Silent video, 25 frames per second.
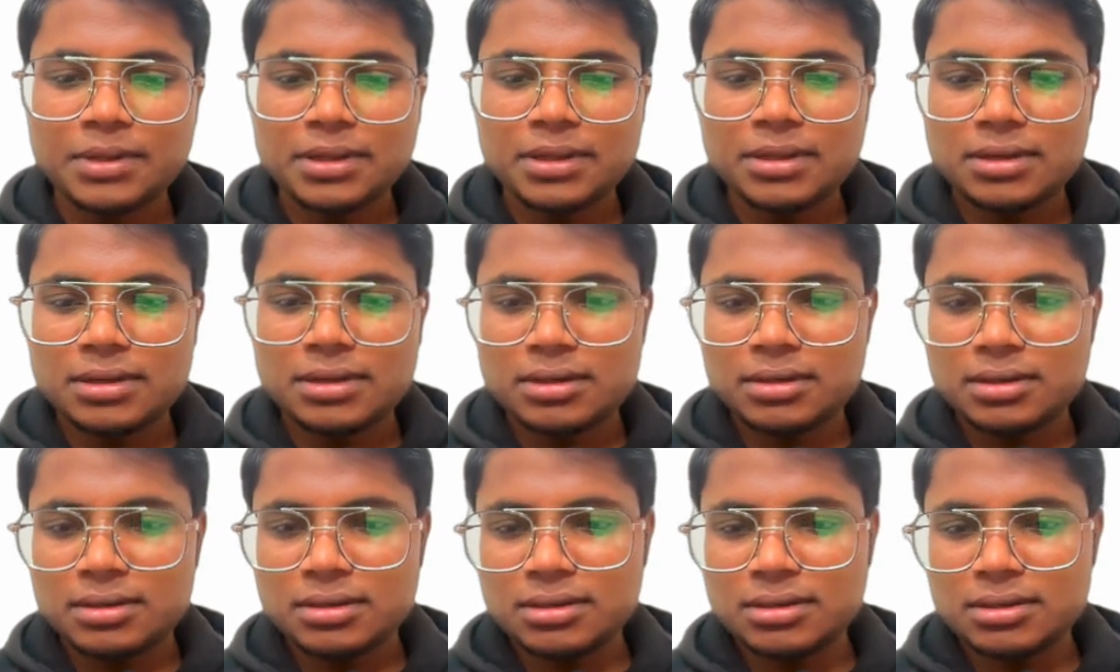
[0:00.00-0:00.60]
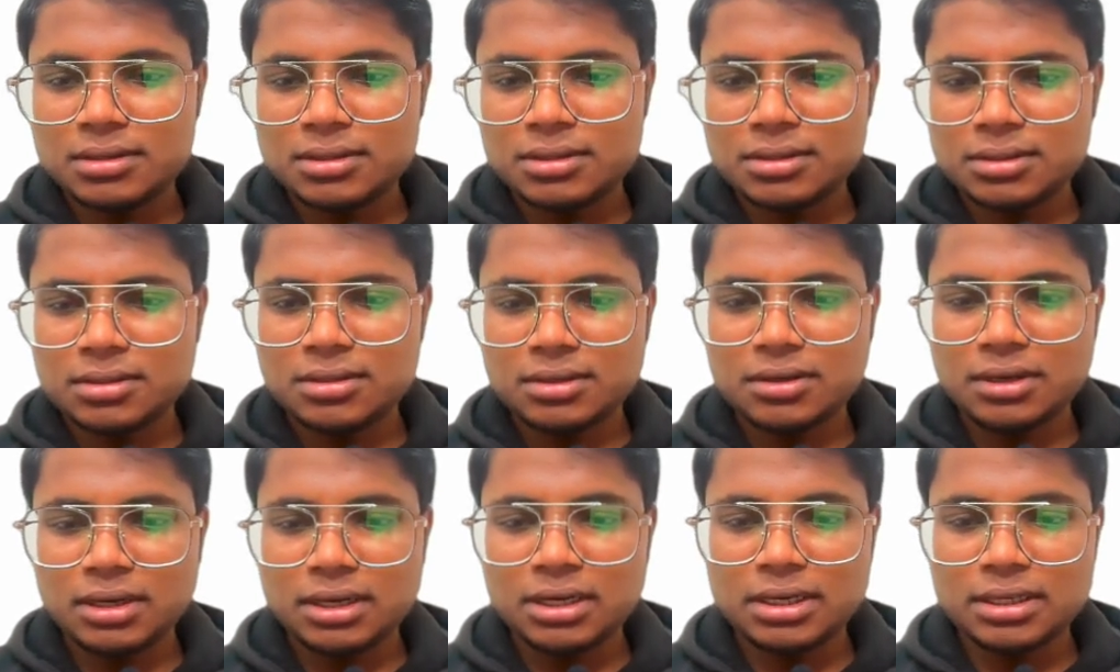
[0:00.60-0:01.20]
uh,
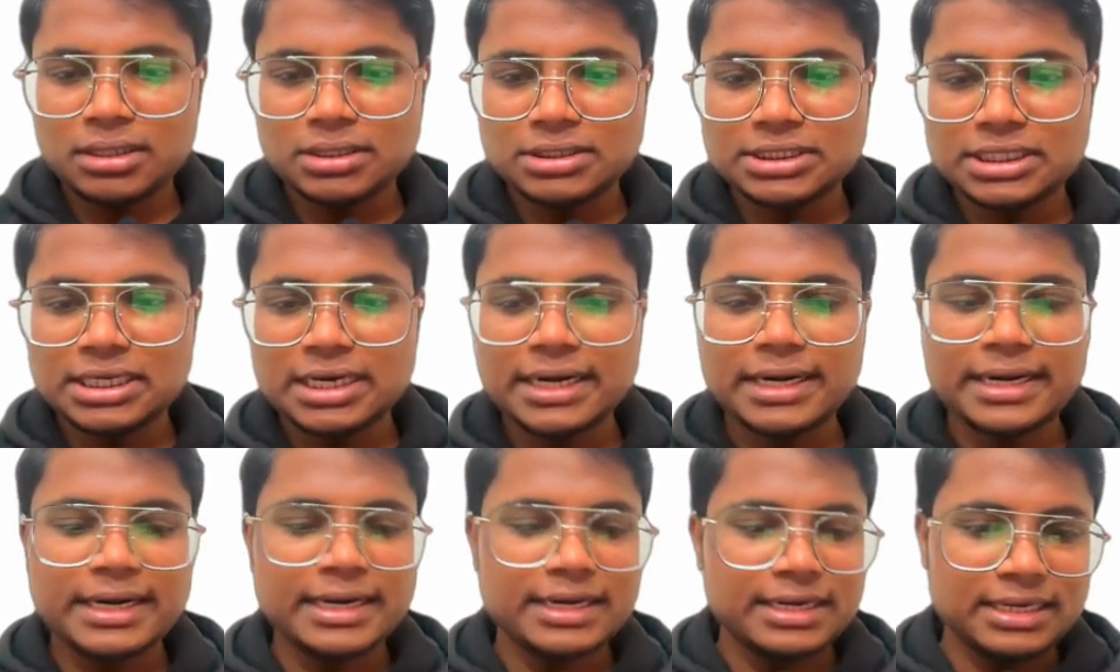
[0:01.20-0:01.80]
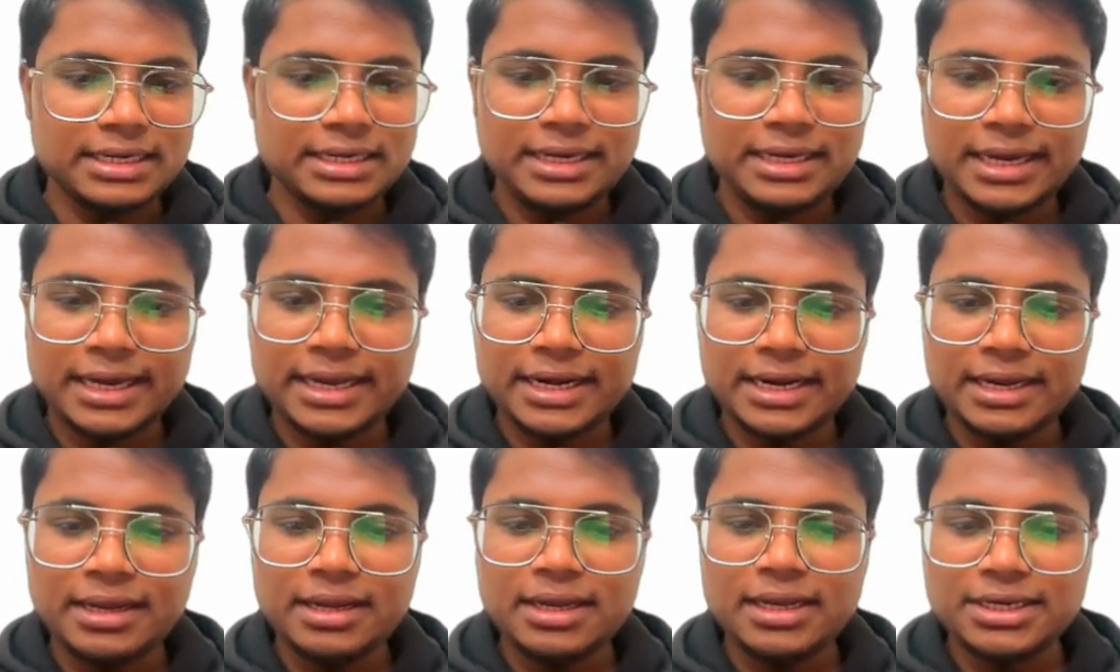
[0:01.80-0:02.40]

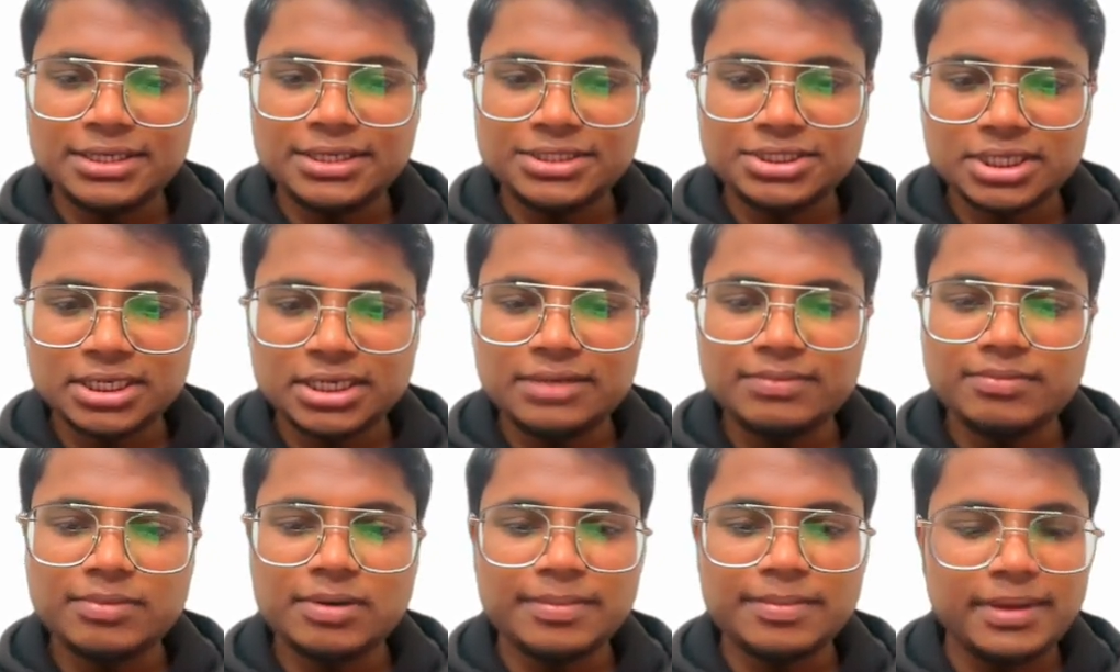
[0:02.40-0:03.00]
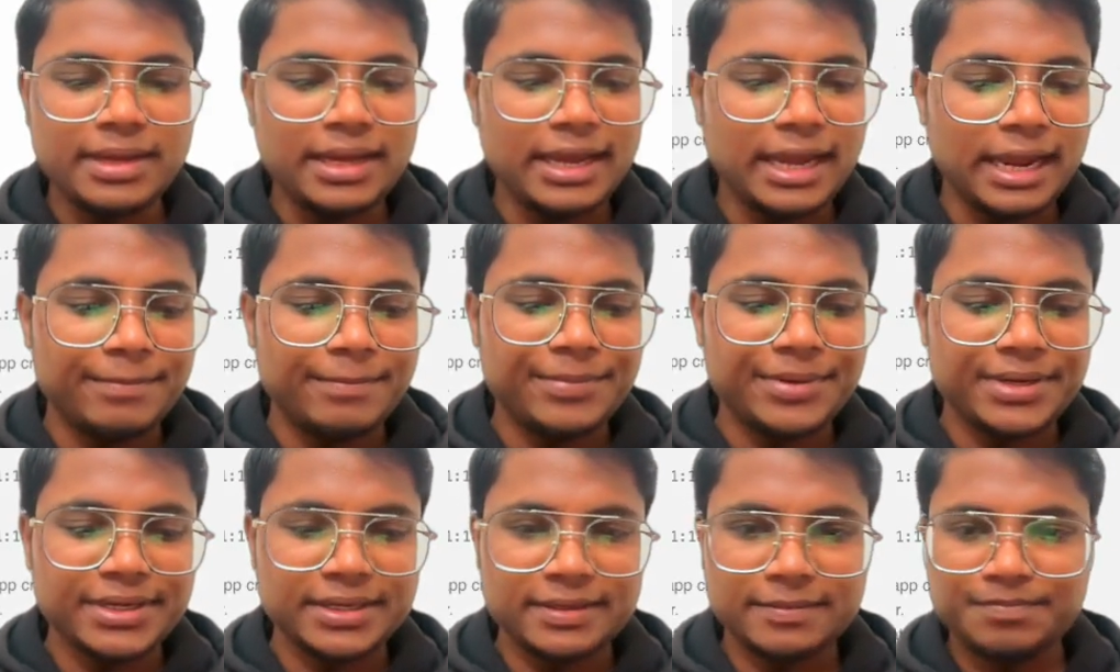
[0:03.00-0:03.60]
array initially will be
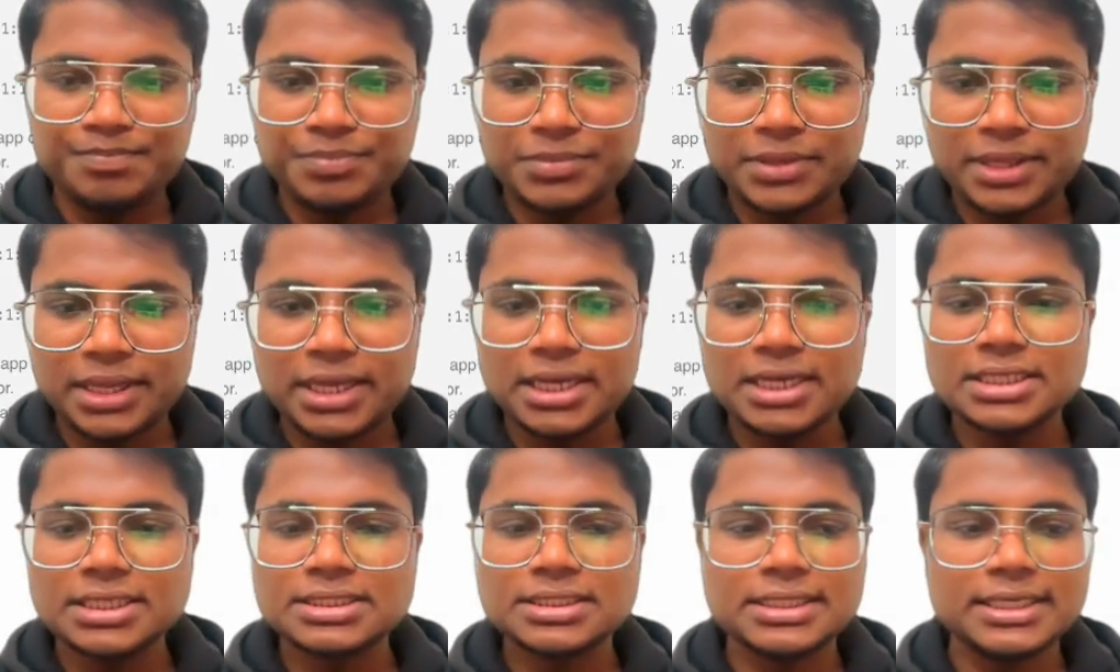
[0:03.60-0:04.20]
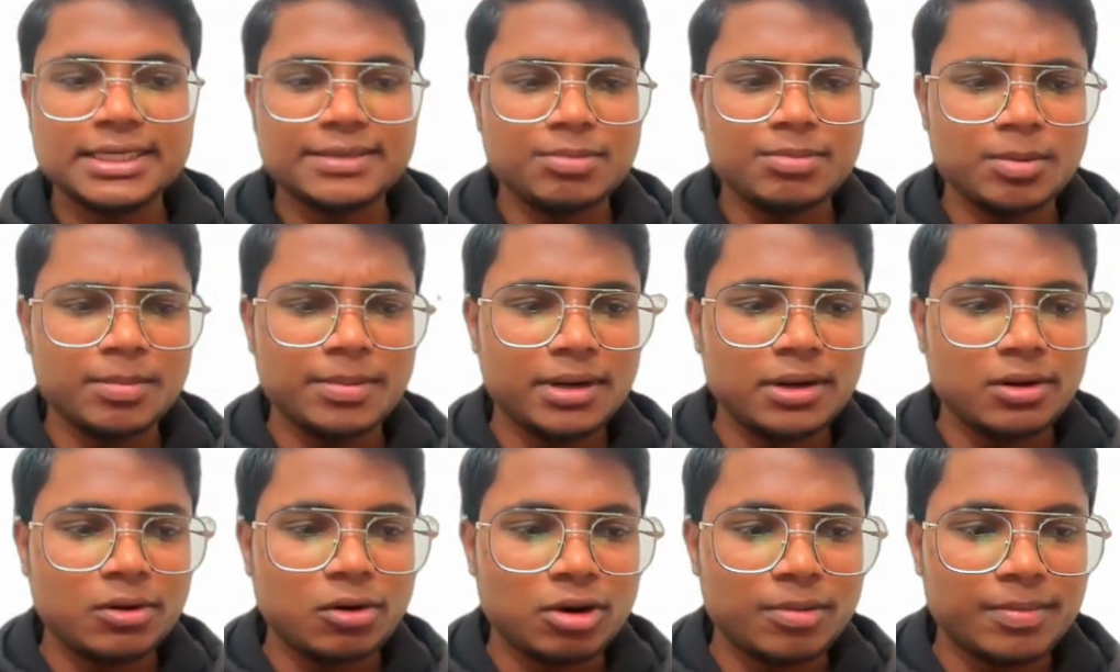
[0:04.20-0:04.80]
empty, as it will
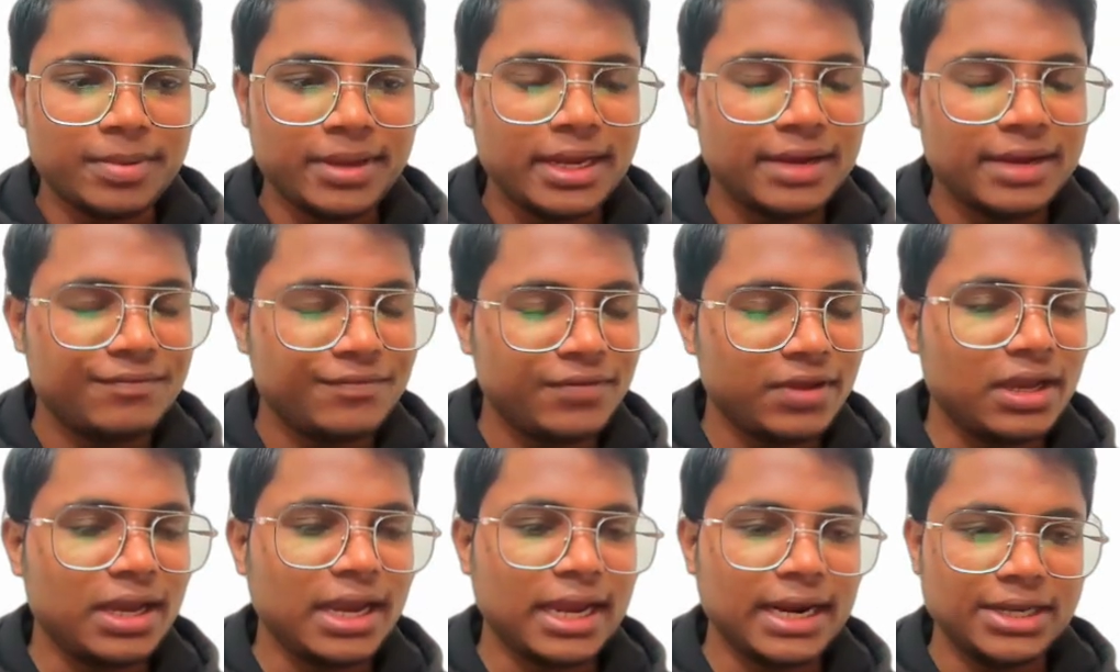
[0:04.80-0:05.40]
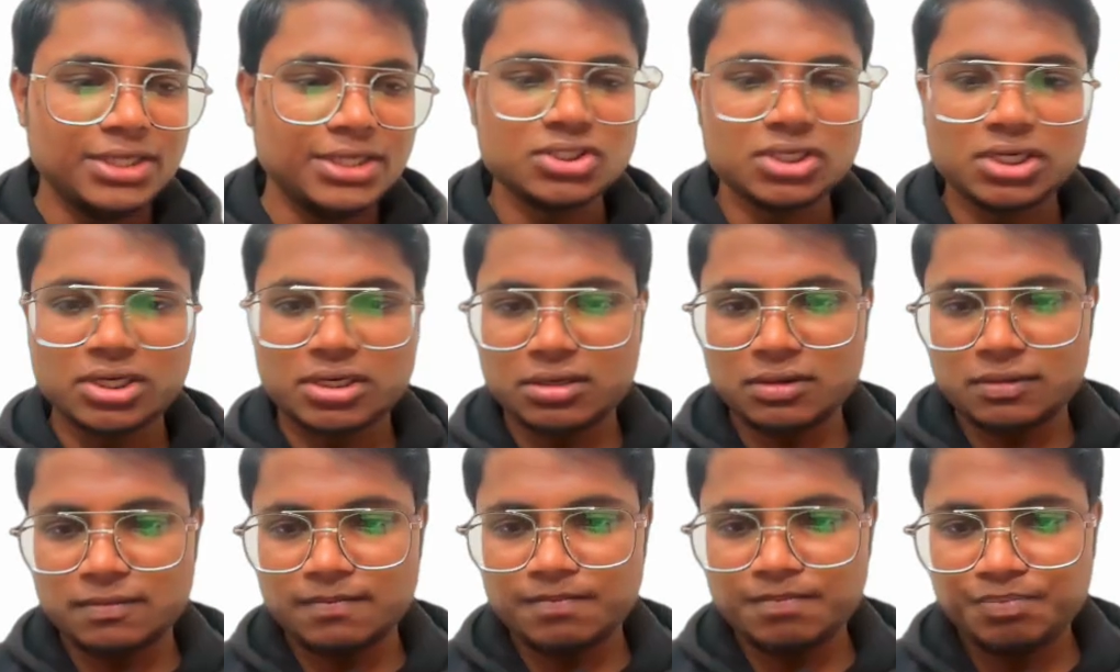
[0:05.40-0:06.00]
not be having any
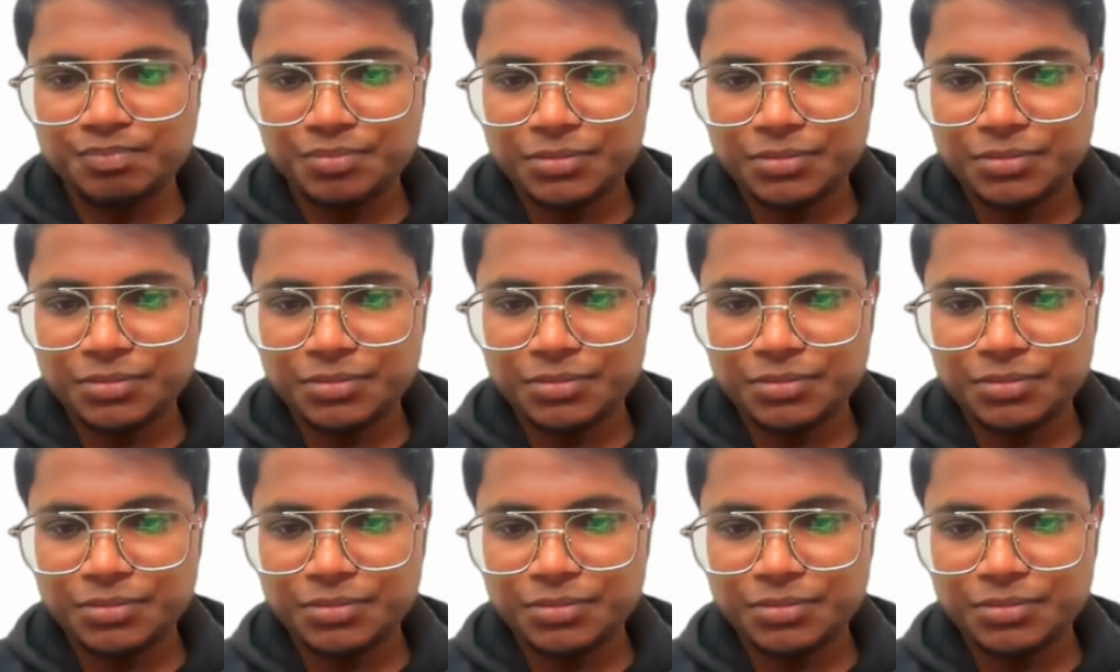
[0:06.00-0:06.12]
children,